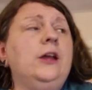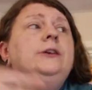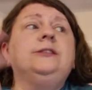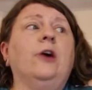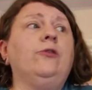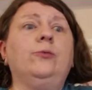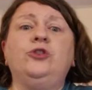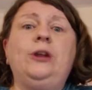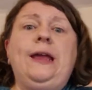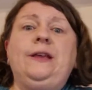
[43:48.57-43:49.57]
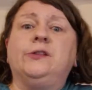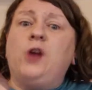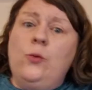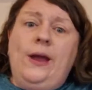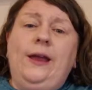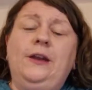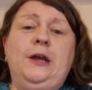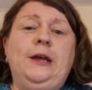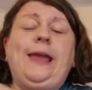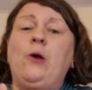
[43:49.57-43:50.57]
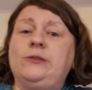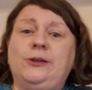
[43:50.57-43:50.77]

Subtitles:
So the other option is go in, get on